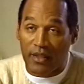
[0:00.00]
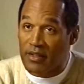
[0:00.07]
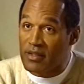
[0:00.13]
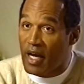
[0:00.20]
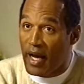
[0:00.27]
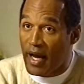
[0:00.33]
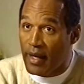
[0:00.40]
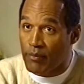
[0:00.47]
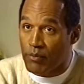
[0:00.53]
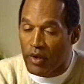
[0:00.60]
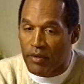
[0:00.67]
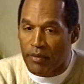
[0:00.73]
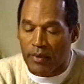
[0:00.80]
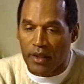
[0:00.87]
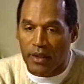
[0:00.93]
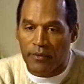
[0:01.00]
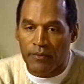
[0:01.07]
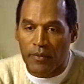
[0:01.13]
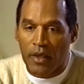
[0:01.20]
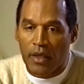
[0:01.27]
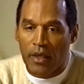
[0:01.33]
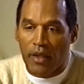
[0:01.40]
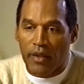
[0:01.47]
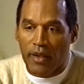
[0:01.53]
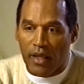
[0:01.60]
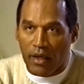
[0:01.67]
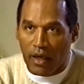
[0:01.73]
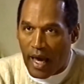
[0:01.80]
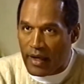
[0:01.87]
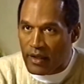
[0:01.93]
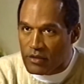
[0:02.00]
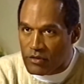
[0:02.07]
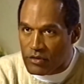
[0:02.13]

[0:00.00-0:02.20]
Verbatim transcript: football world, earning the nickname The